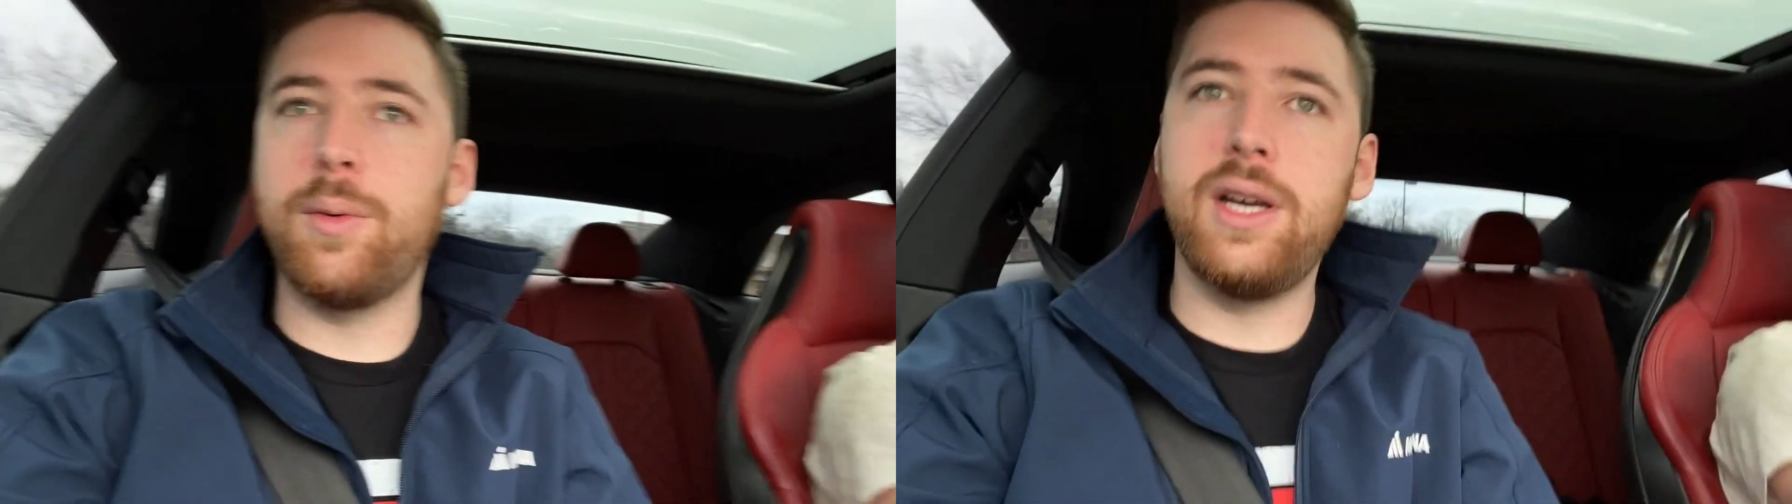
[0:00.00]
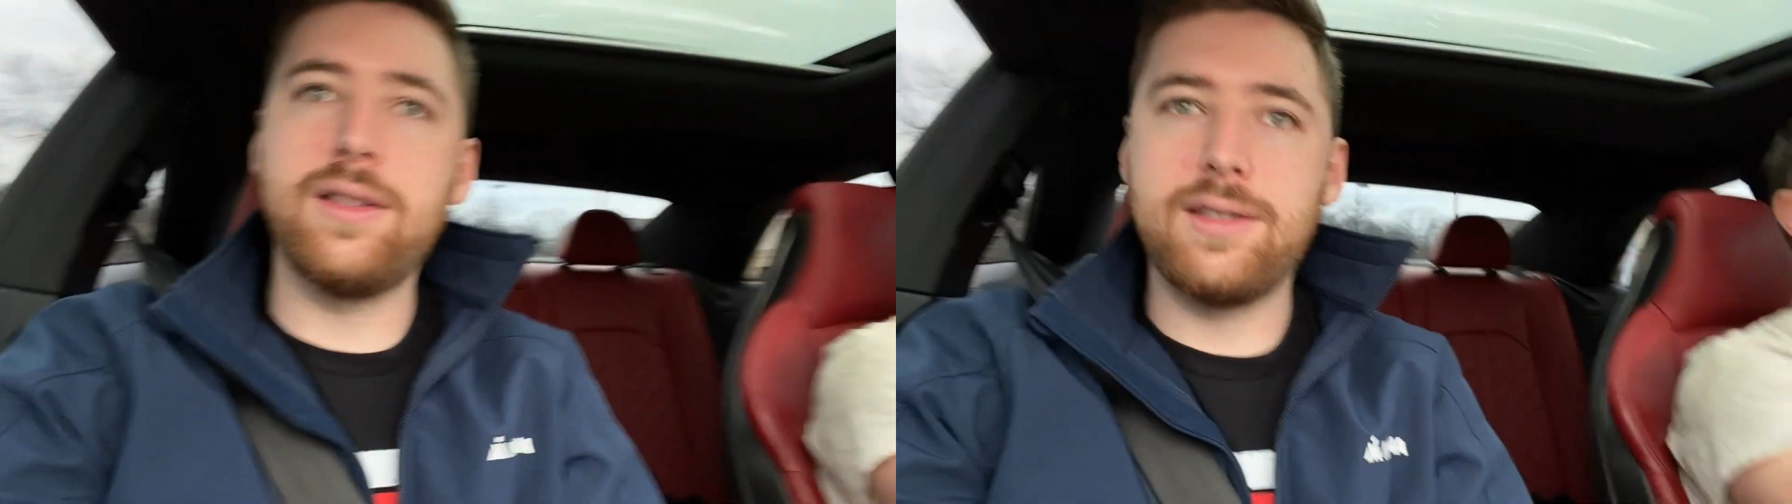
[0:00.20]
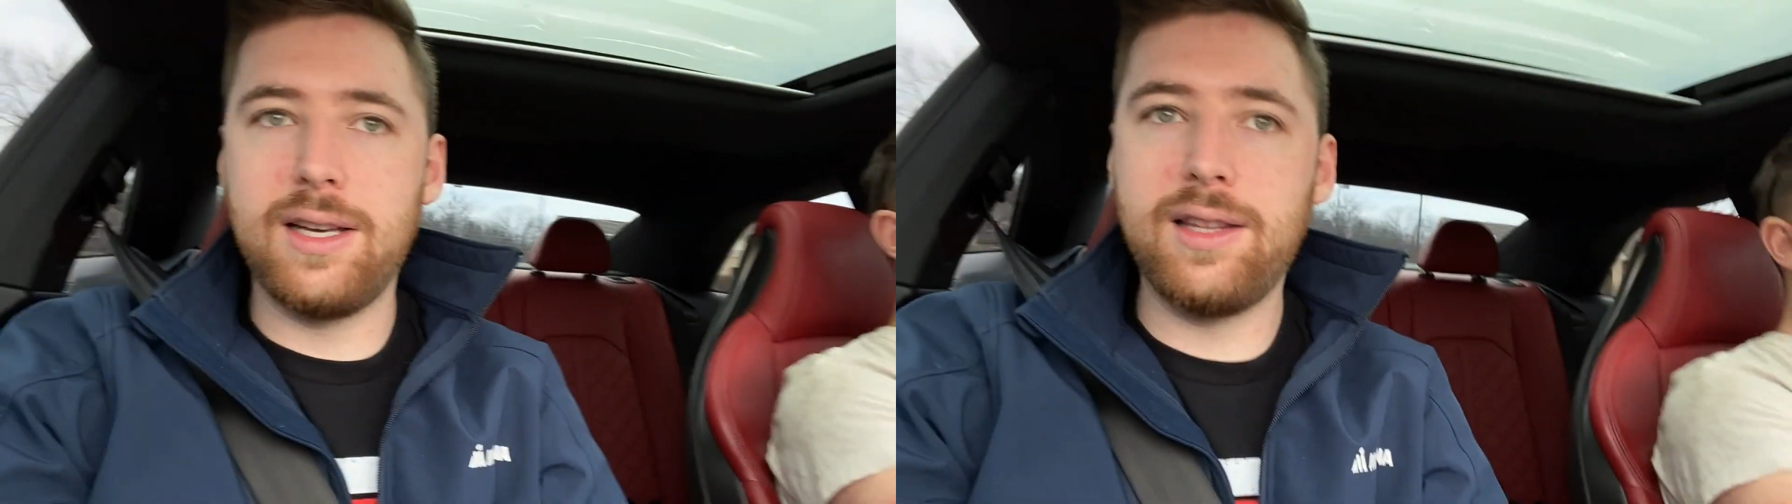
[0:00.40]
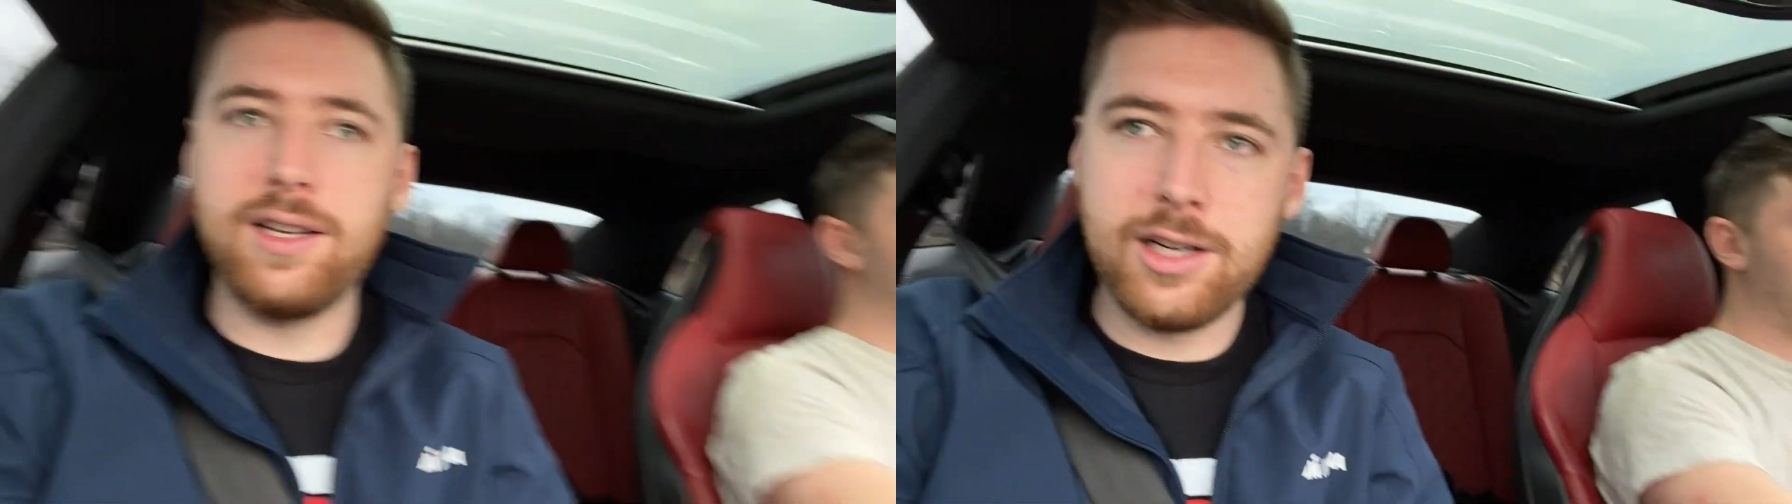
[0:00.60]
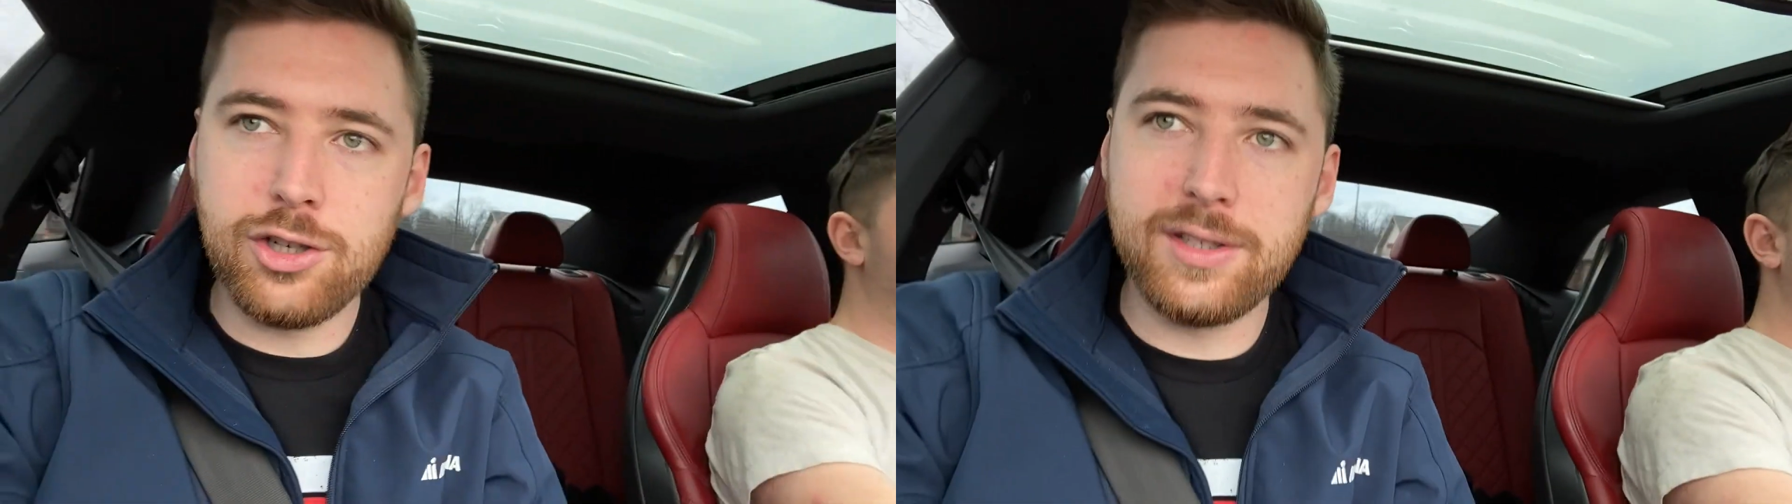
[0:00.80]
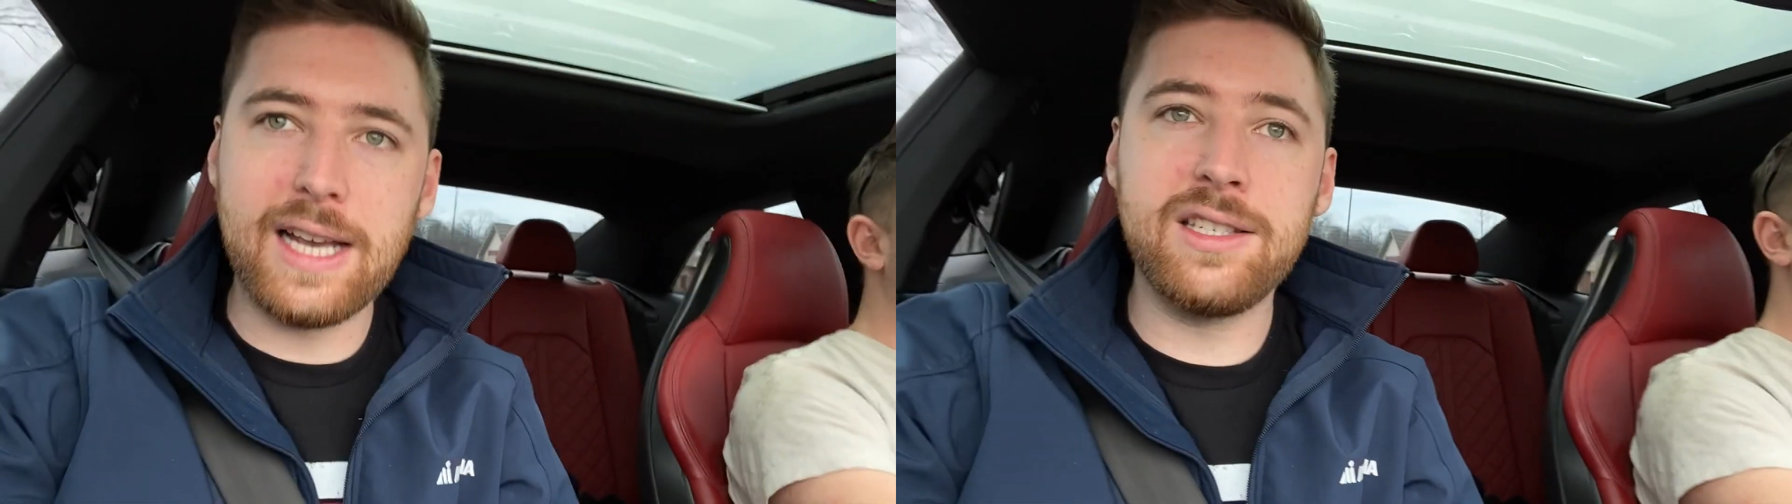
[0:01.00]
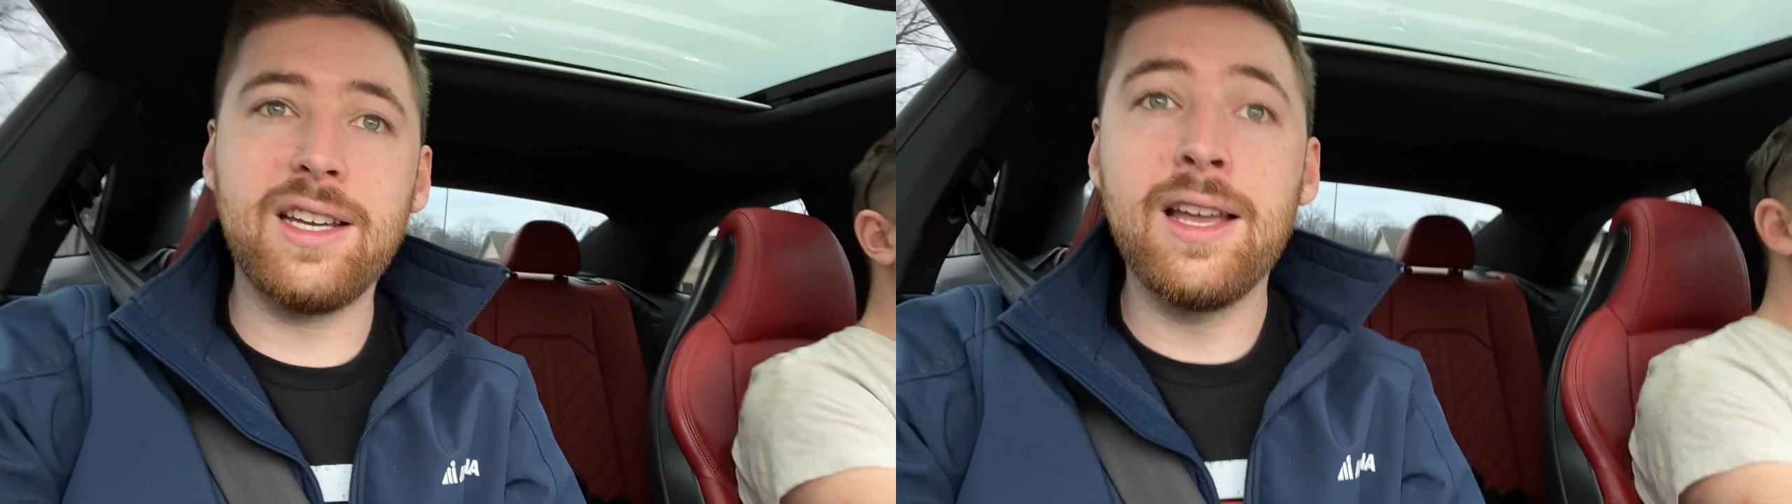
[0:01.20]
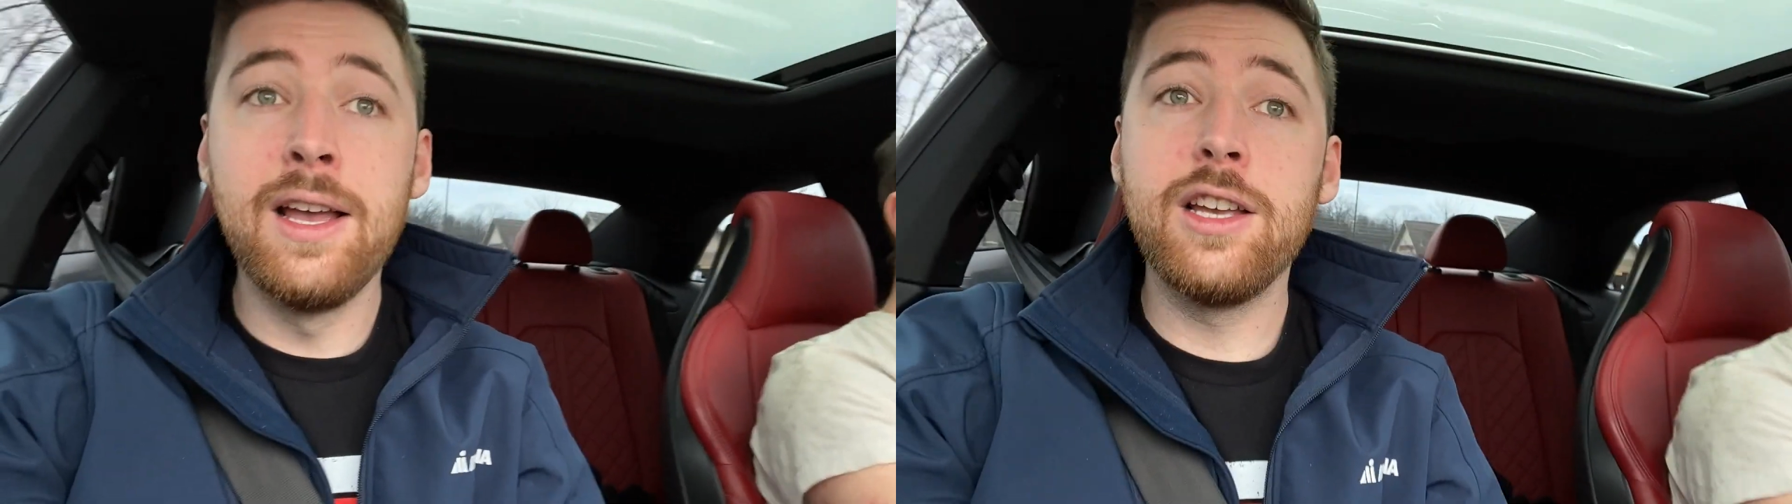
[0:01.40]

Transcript: we did the initial testing.